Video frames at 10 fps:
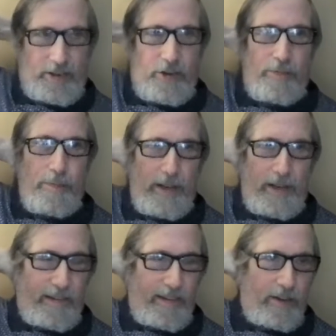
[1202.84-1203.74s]
used by
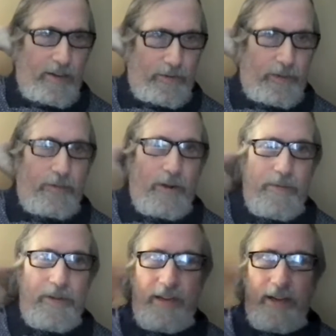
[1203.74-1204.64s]
itself to
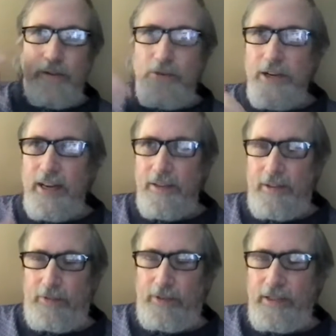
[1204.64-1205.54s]
represent
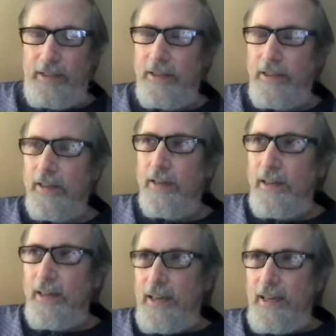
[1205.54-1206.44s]
creativity
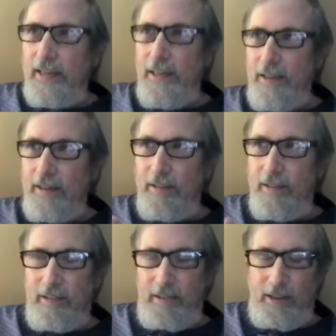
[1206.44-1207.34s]

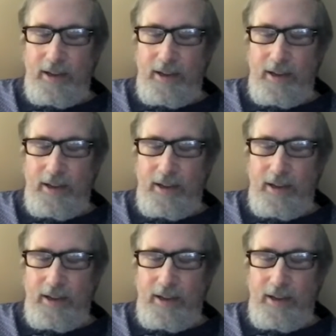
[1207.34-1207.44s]
is